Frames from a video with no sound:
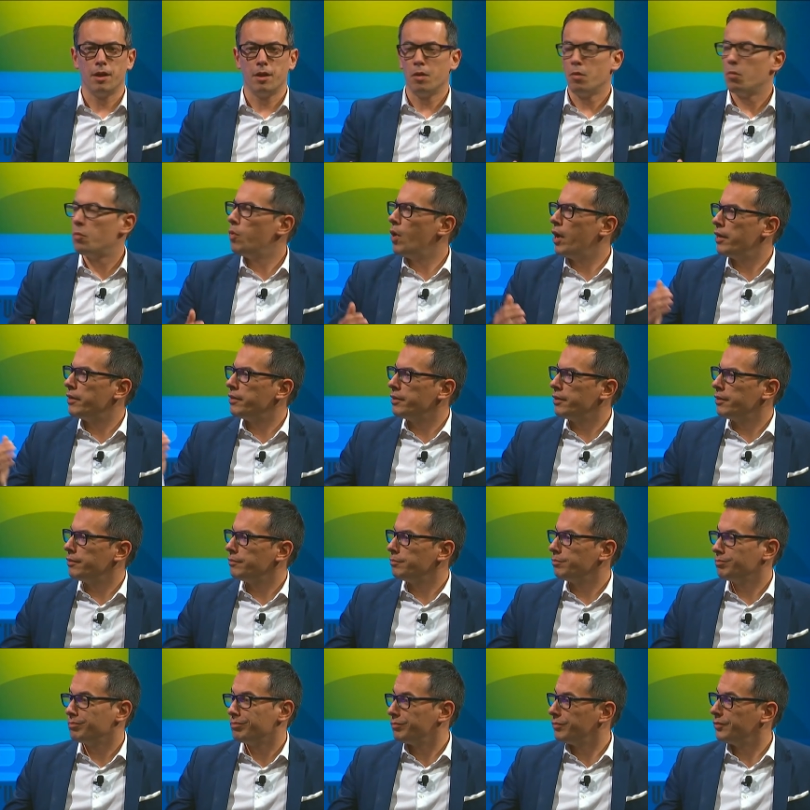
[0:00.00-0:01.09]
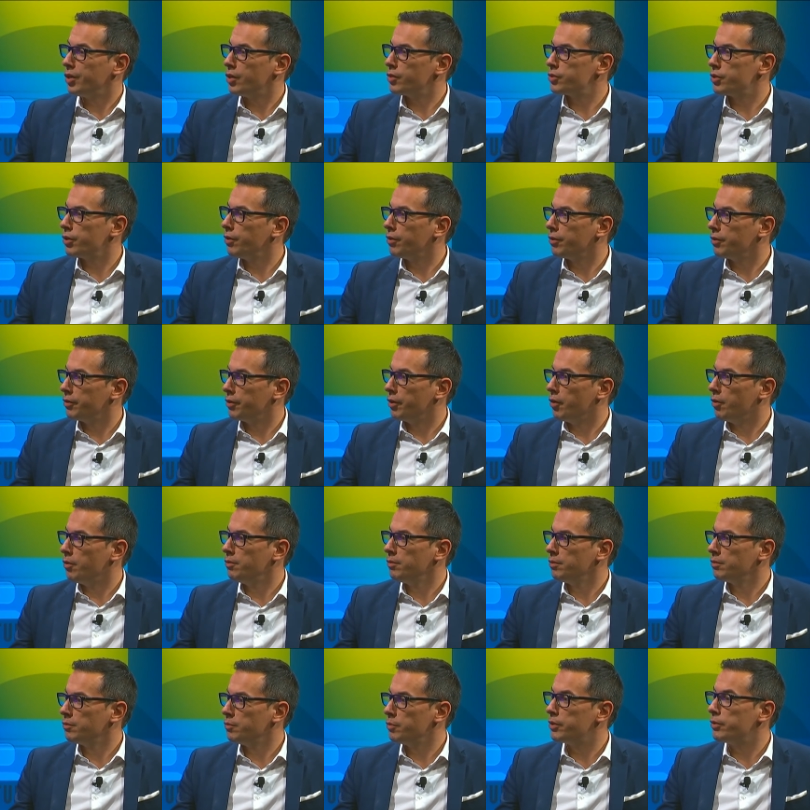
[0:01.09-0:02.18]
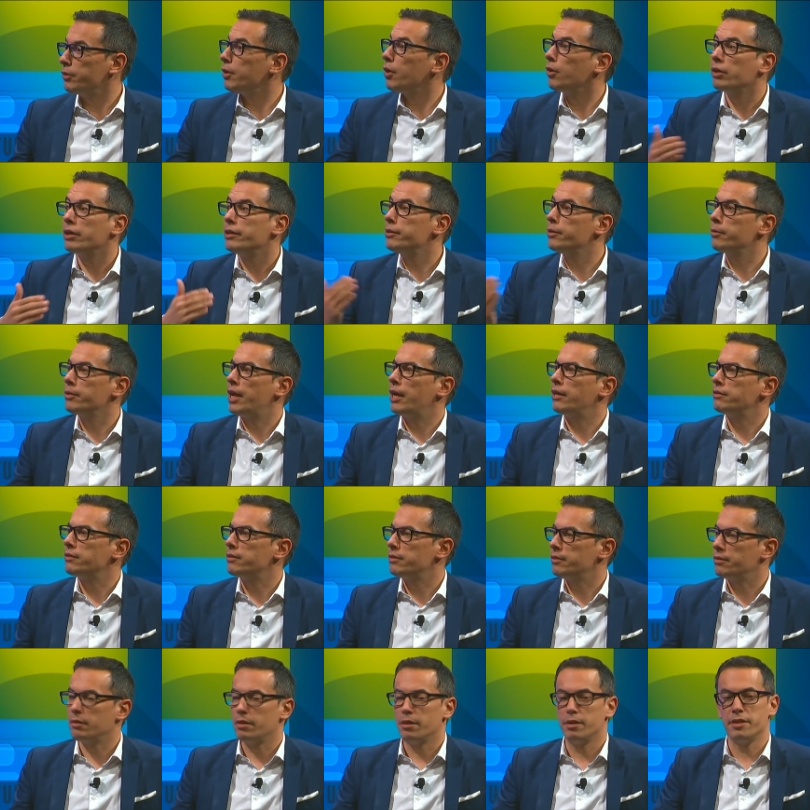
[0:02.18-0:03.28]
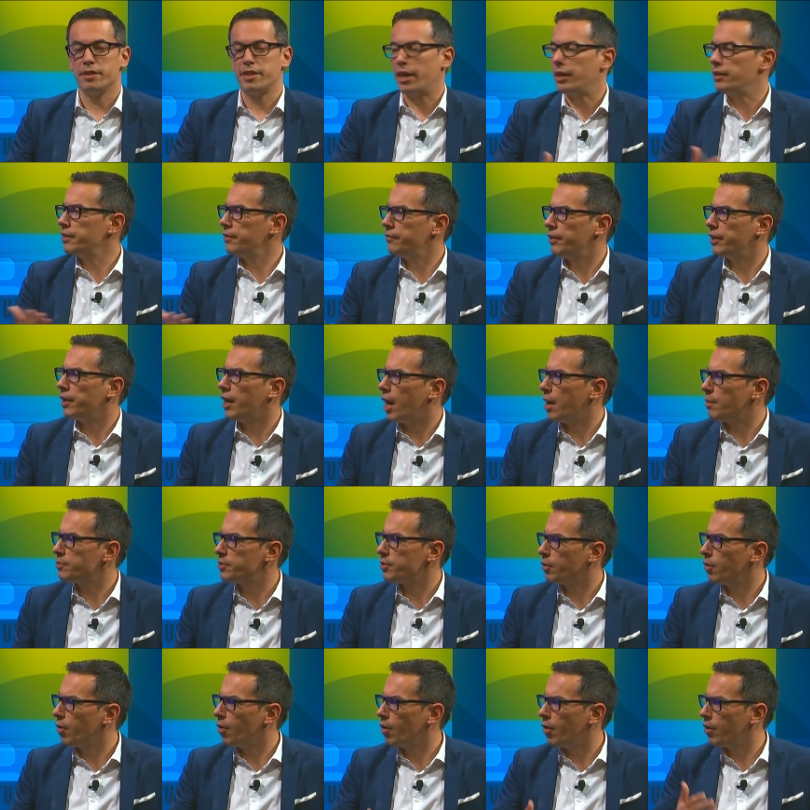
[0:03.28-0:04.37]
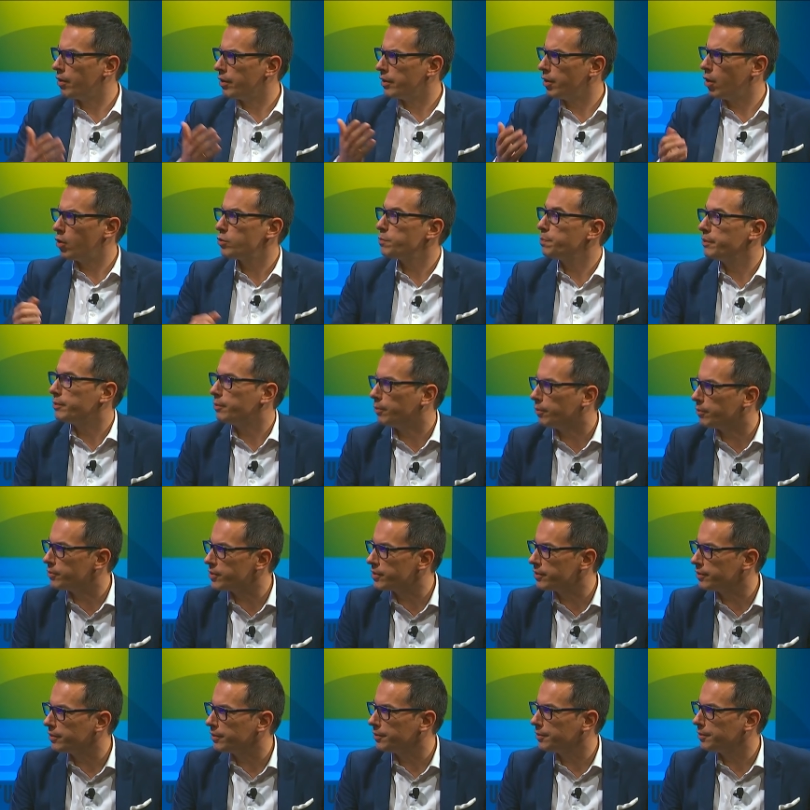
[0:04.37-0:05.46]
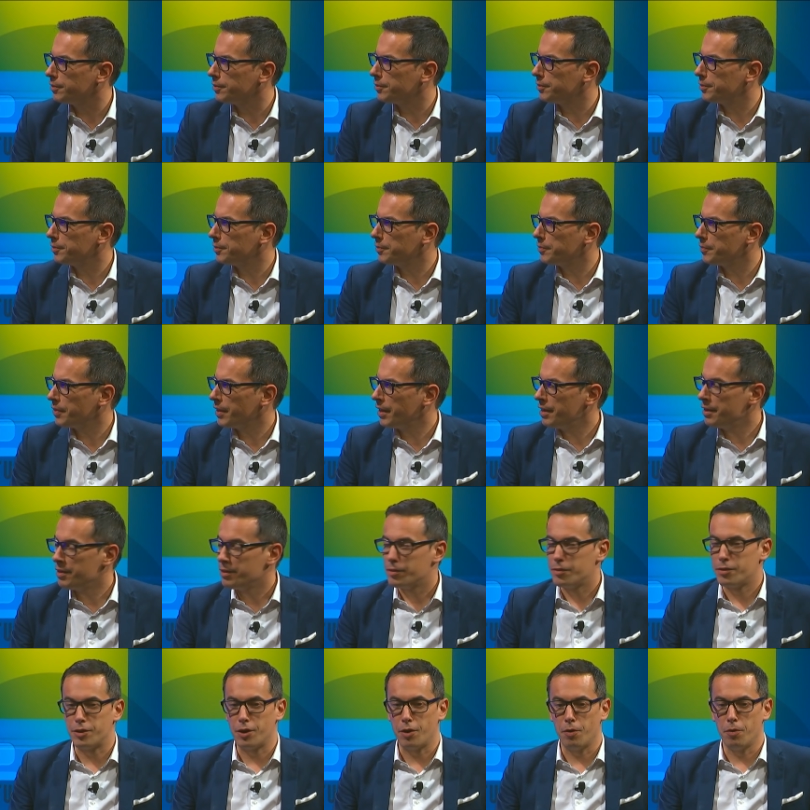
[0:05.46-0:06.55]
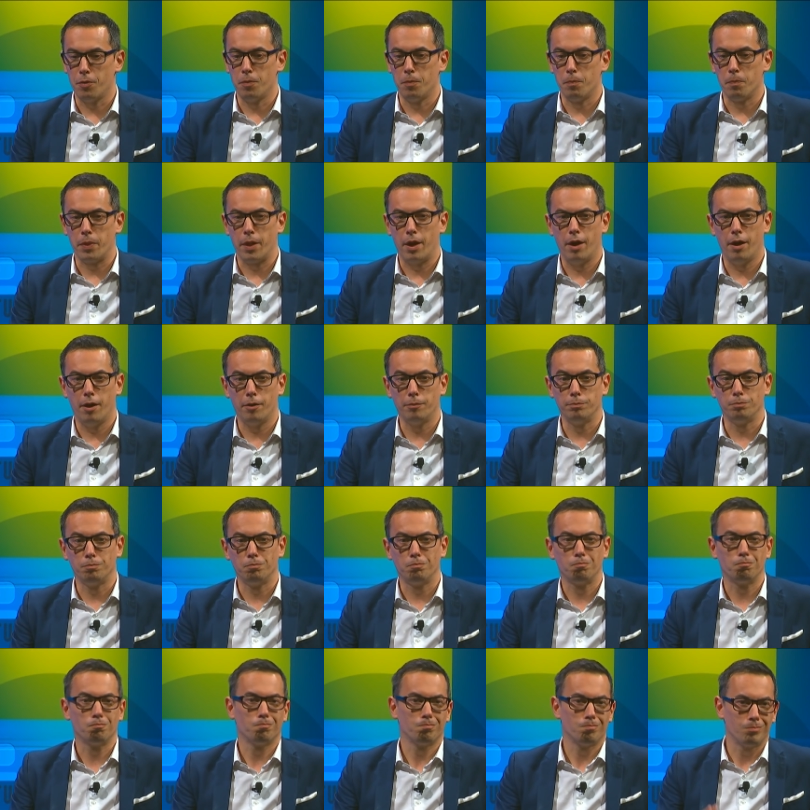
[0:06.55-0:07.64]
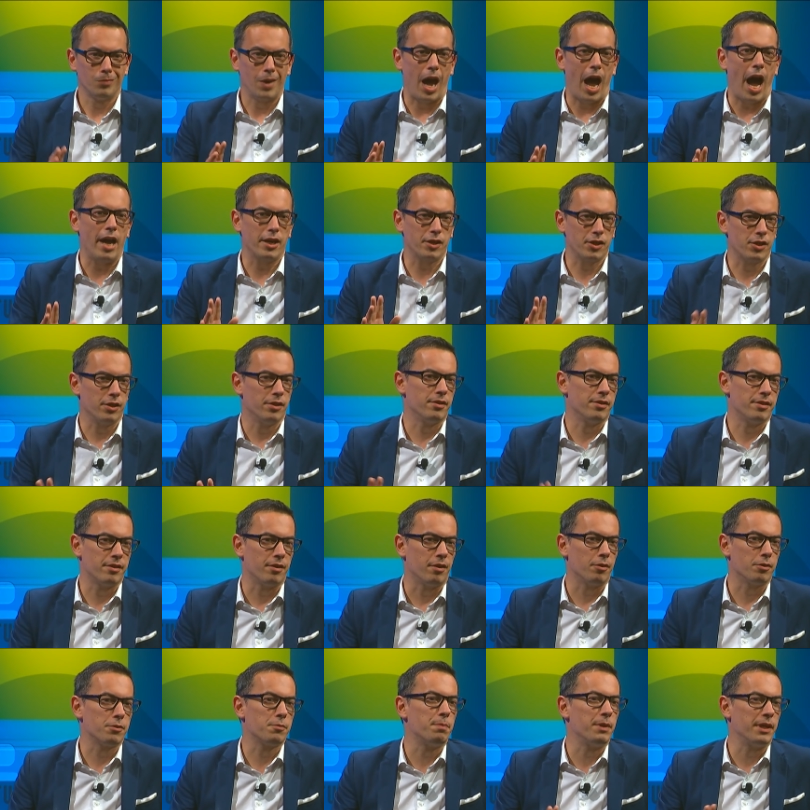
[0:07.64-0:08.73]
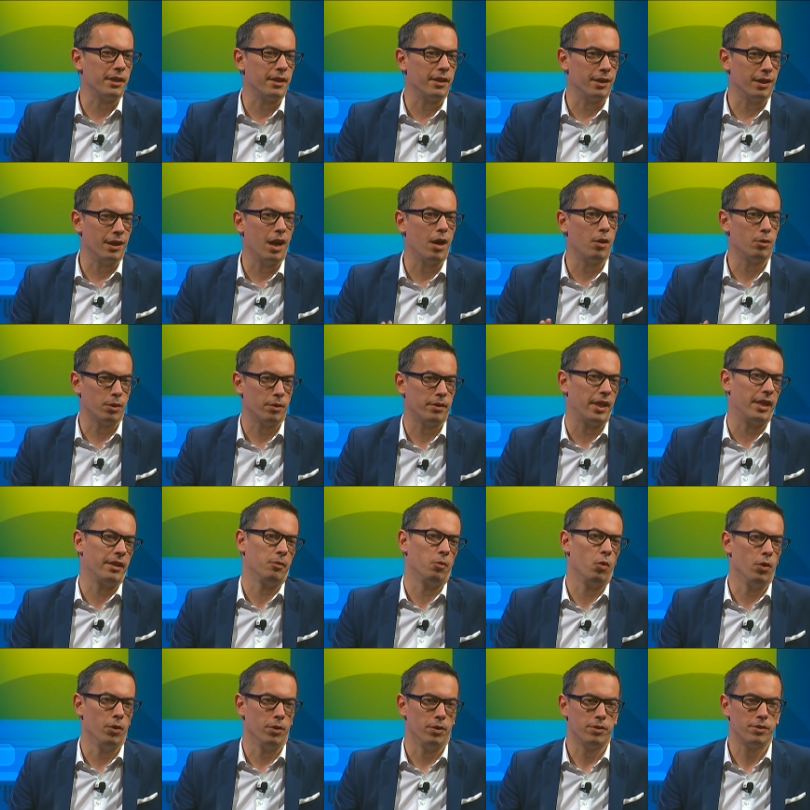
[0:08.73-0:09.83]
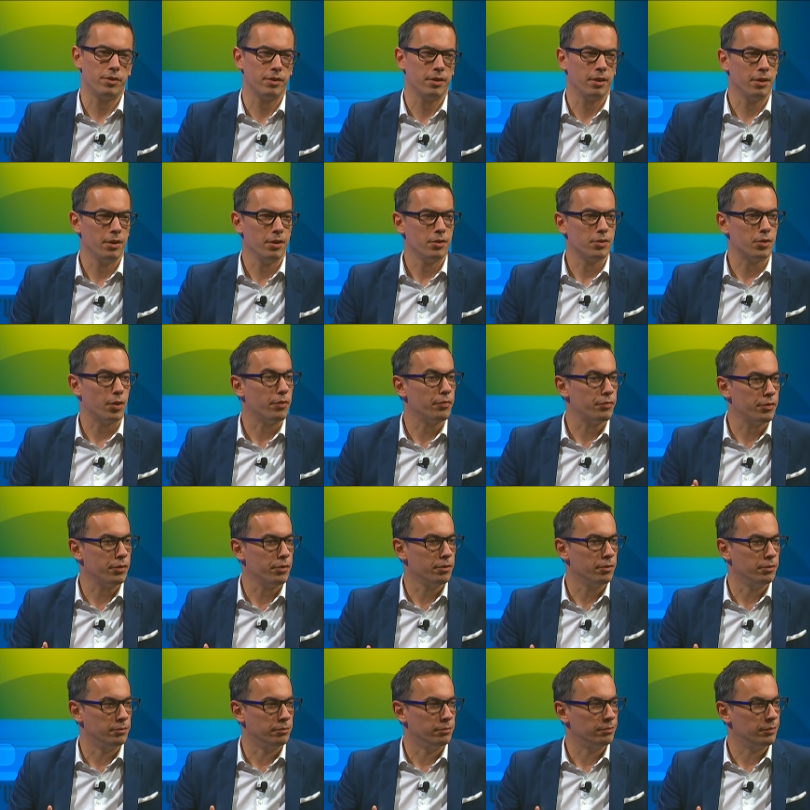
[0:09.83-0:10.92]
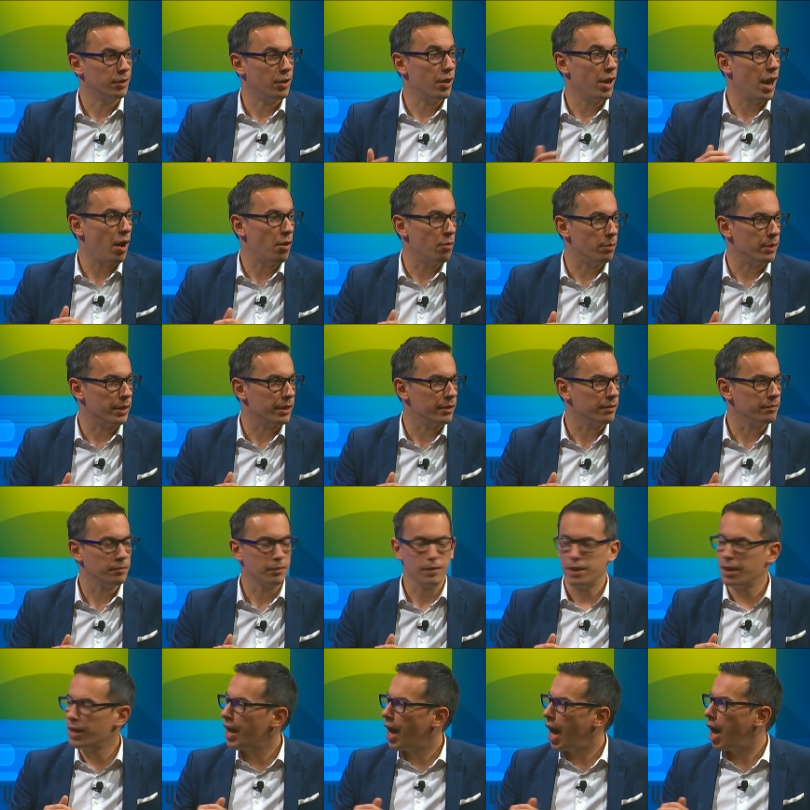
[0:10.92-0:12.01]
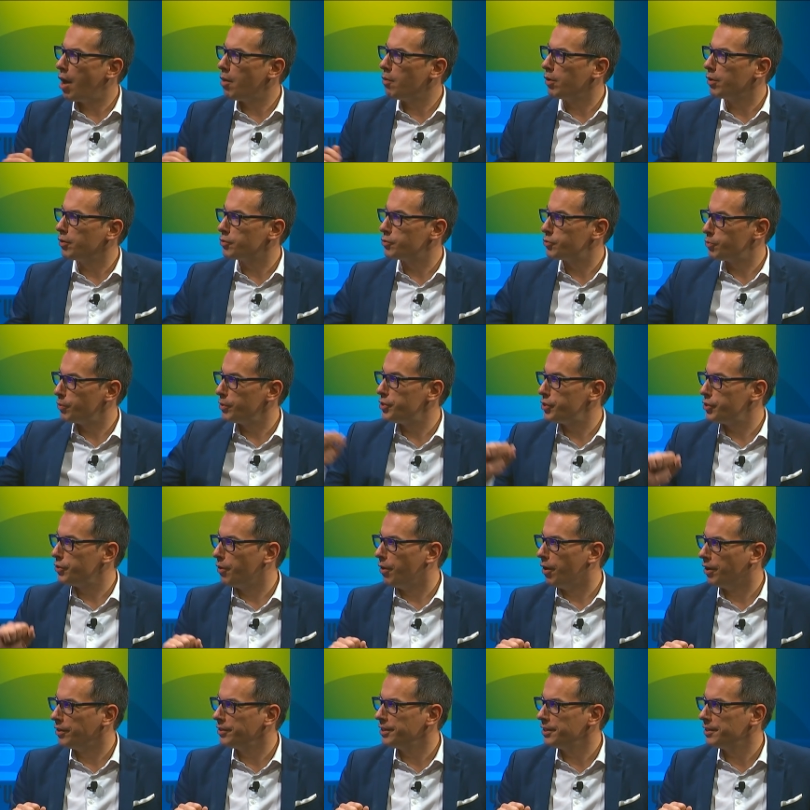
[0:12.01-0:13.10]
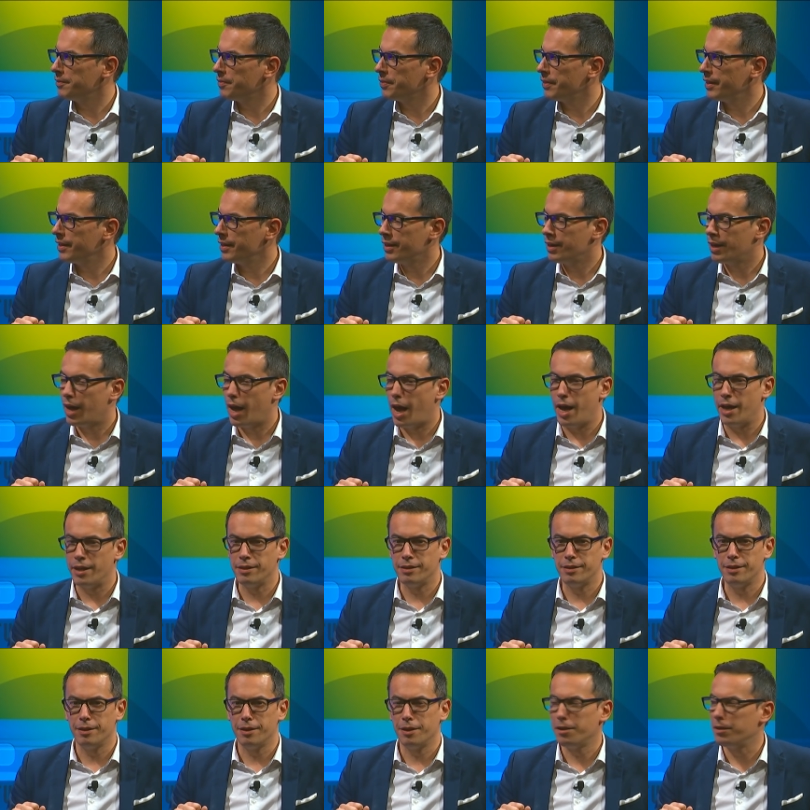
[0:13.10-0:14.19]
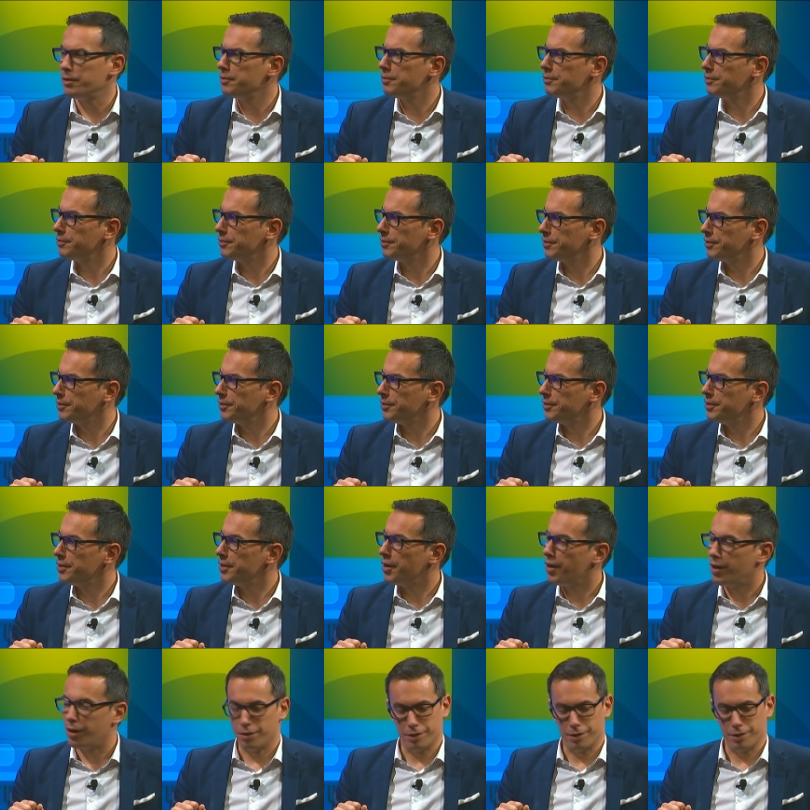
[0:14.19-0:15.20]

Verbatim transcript: when, not so long ago, we could only do that in scientific labs or in hospitals. So um, actions are speaking louder than words. So if you allow me, I will switch you on. And uh, you're switching me on?